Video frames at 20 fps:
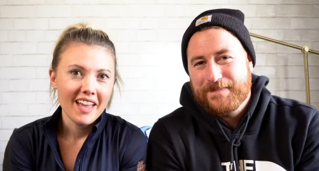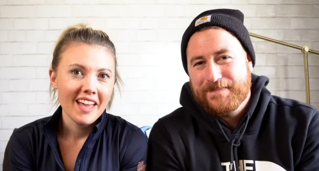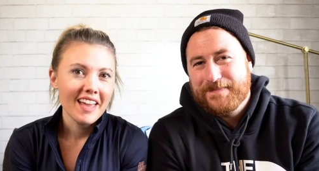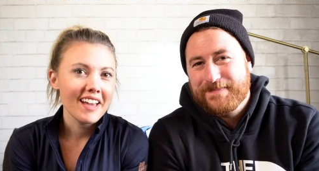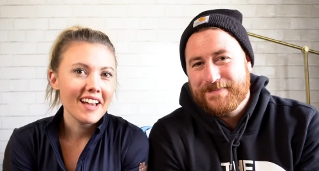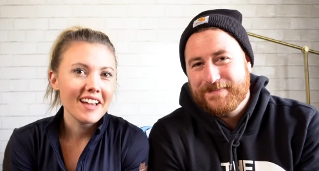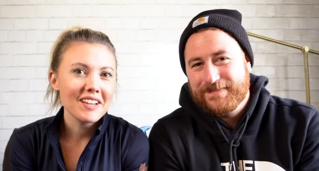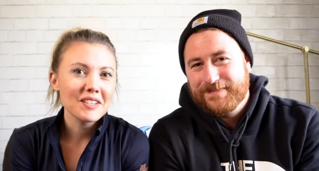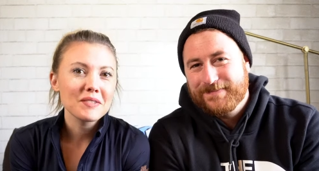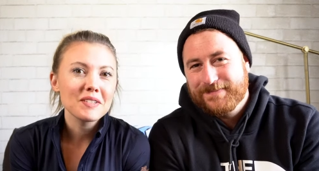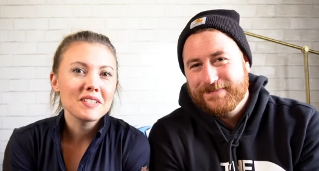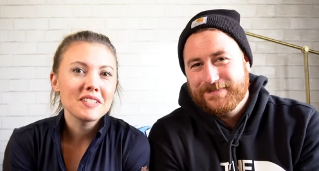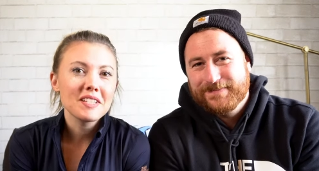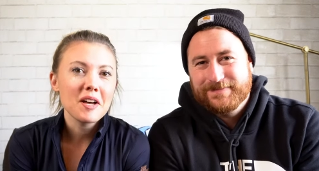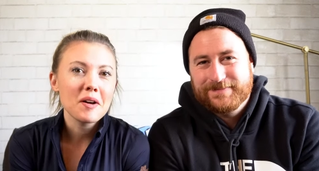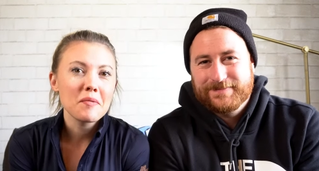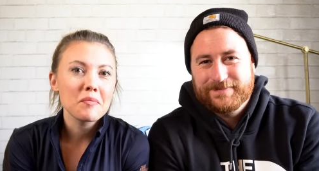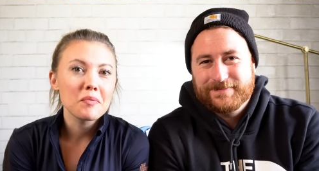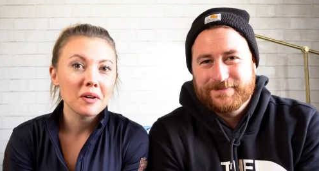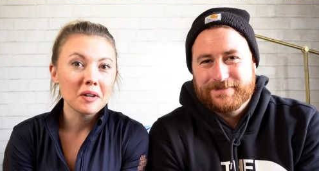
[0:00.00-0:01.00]
Speaker 1: Hey guys,
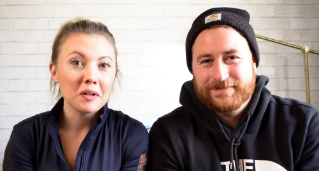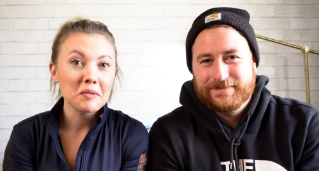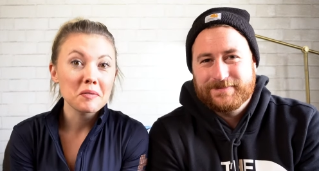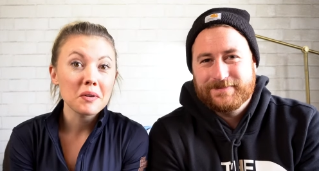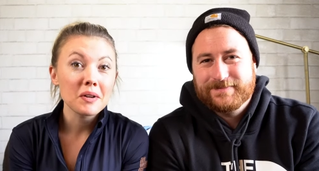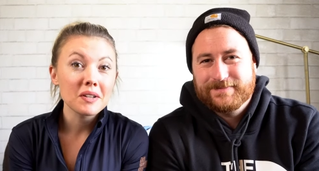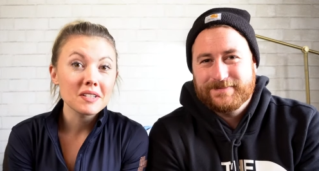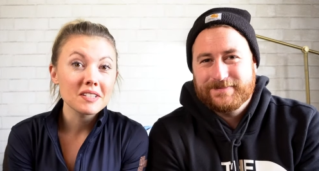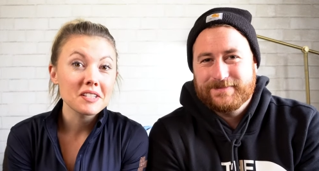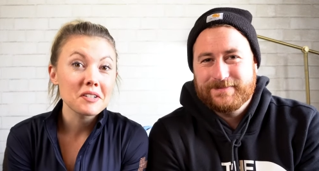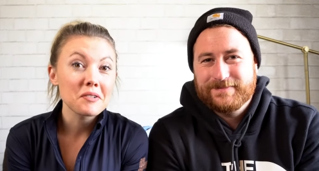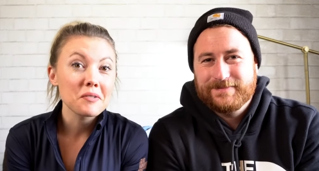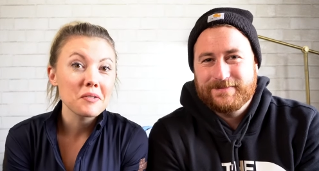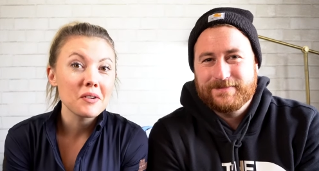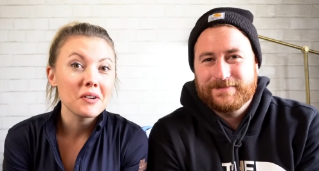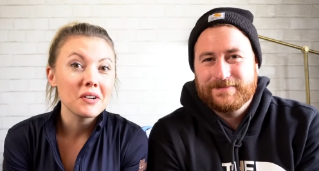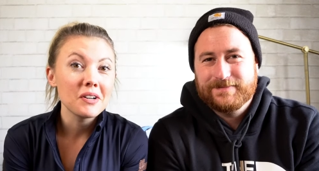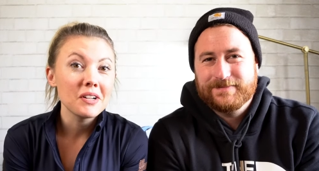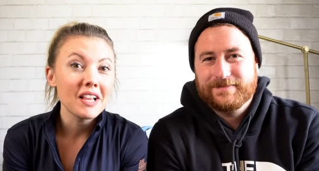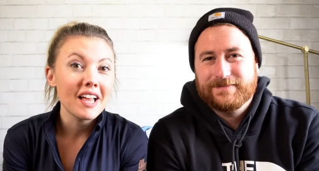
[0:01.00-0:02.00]
what's up? Welcome to our
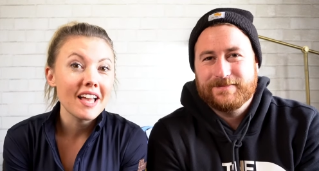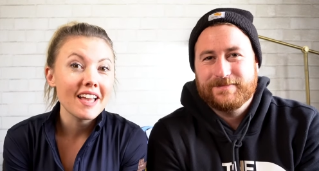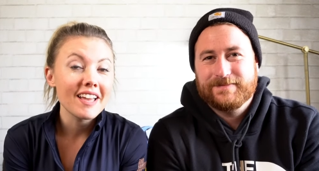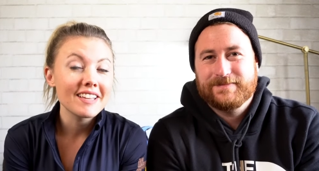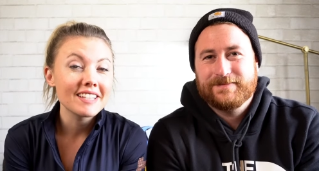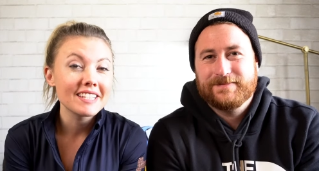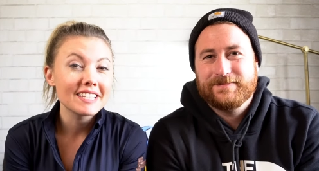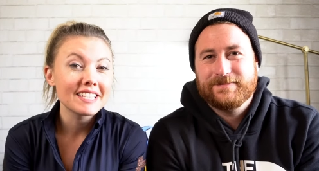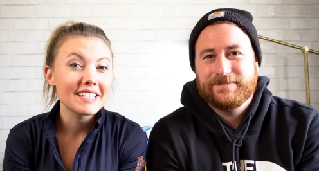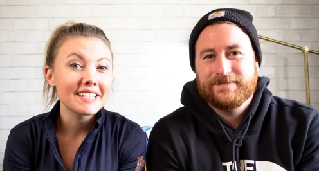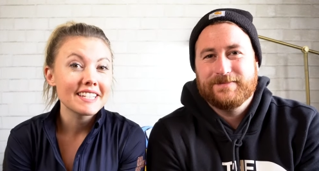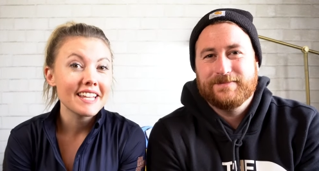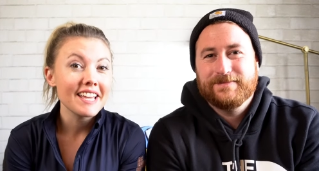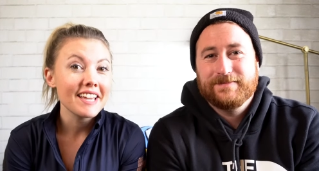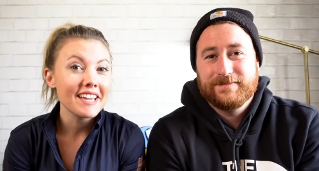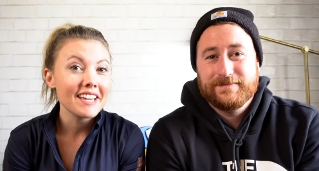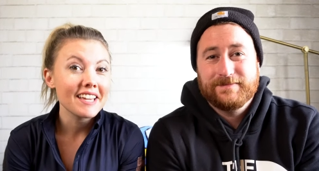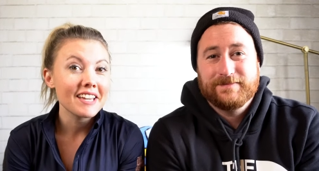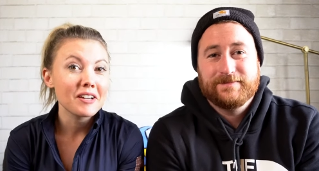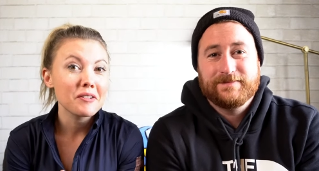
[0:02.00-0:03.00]
Z-Roll, and
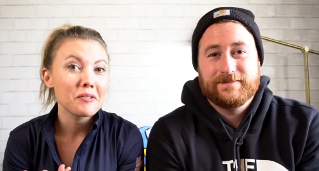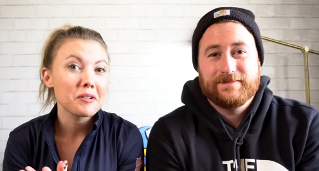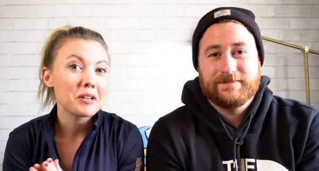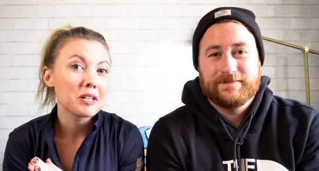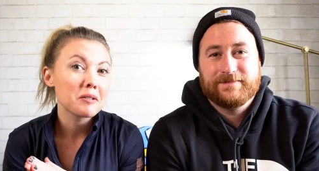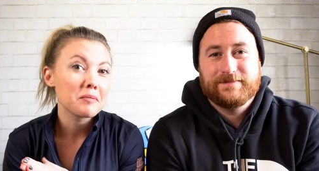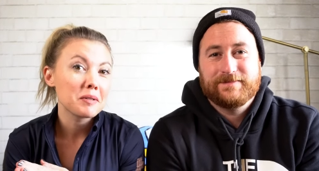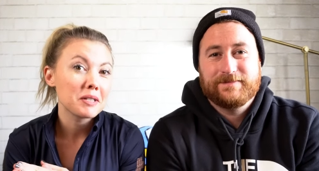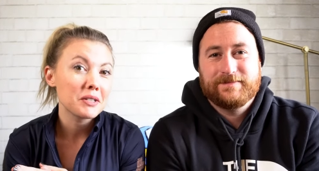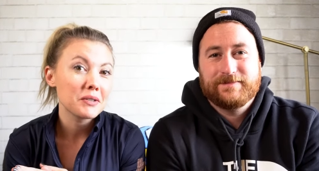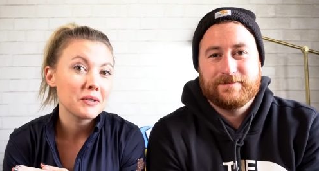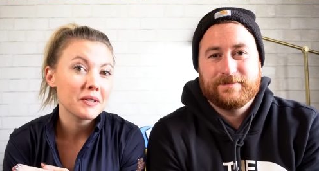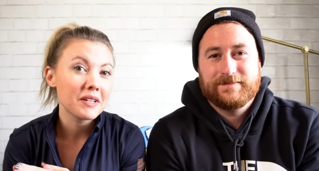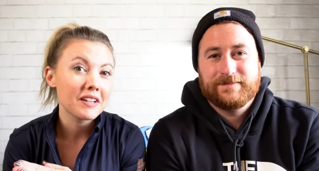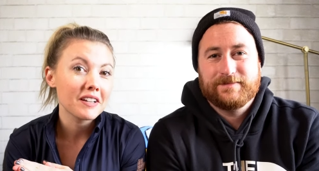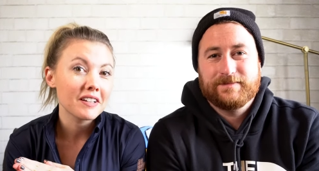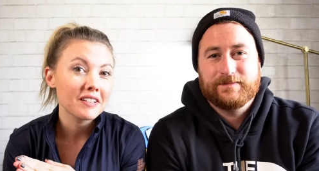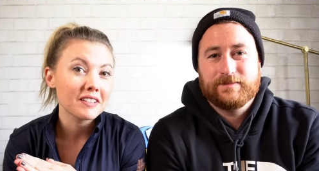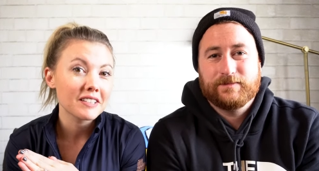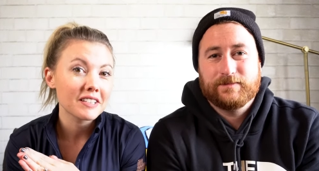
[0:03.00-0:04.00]
today we're gonna be
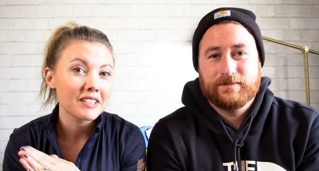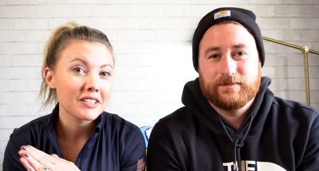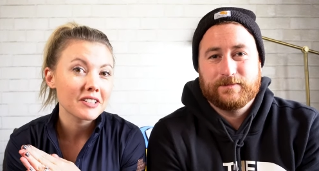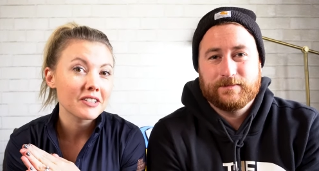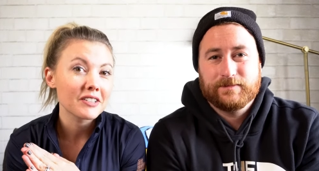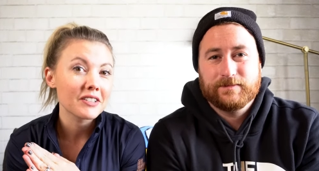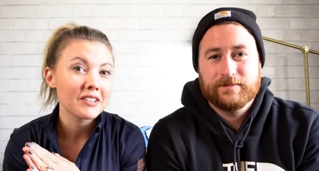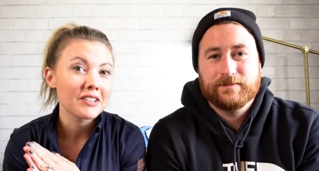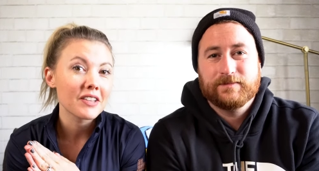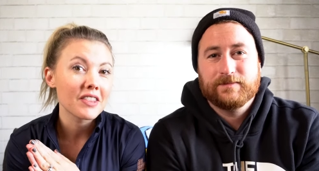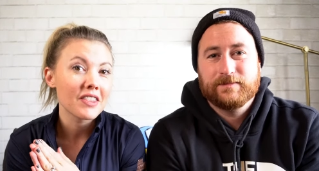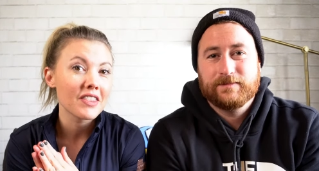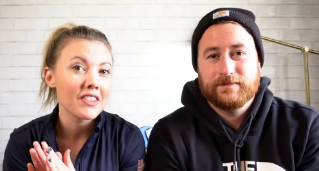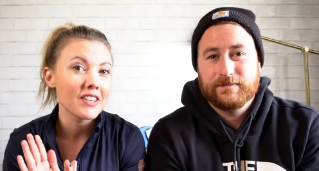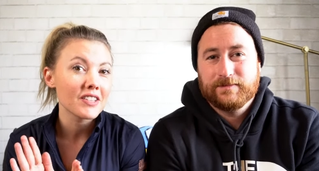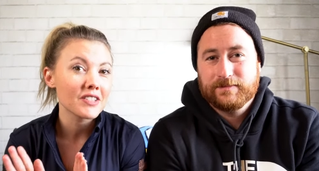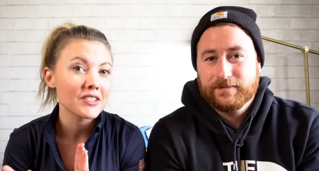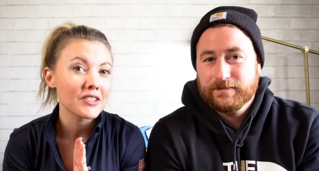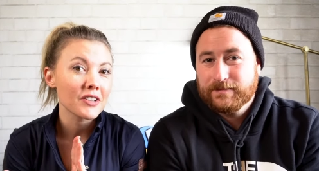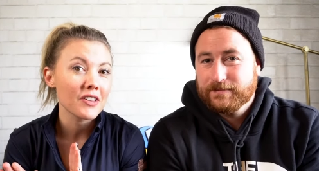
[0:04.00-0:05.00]
doing a little
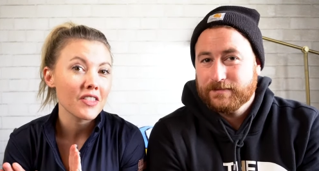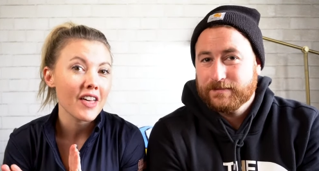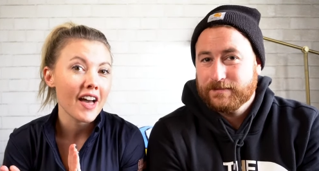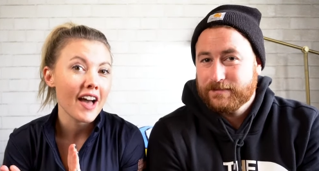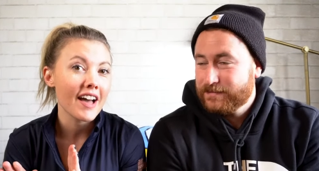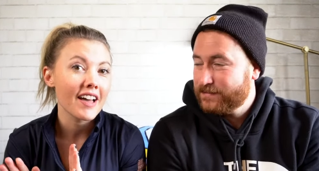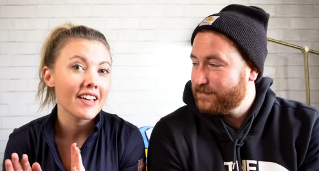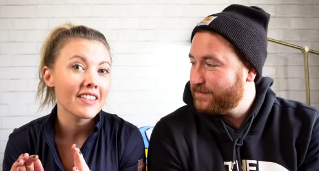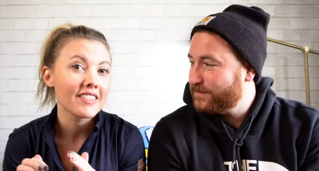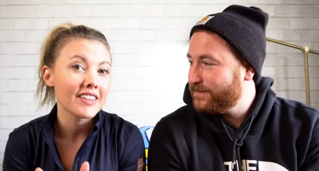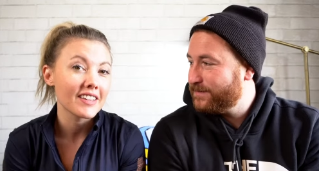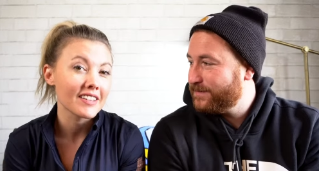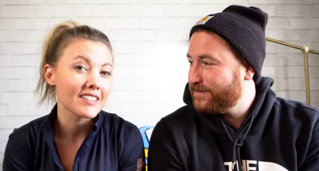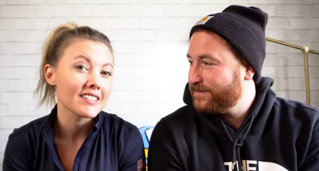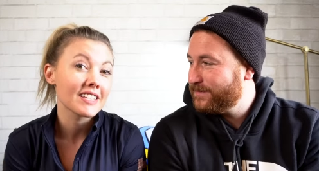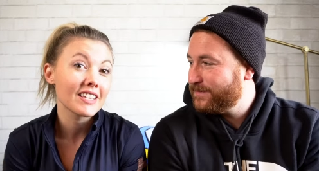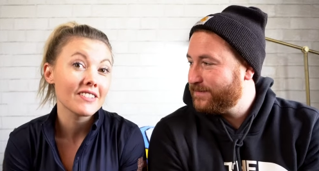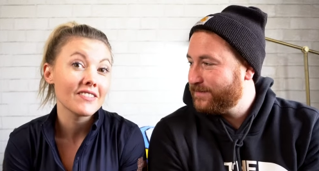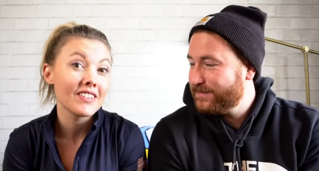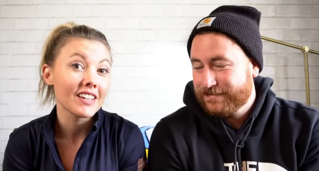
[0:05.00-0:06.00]
this or that
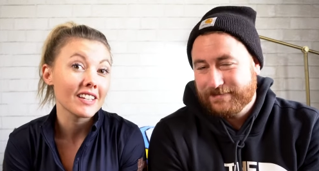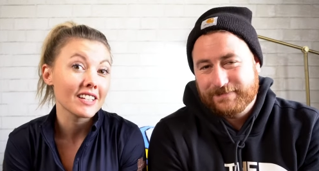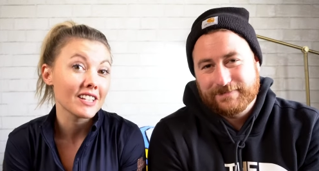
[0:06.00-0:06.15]
Thanksgiving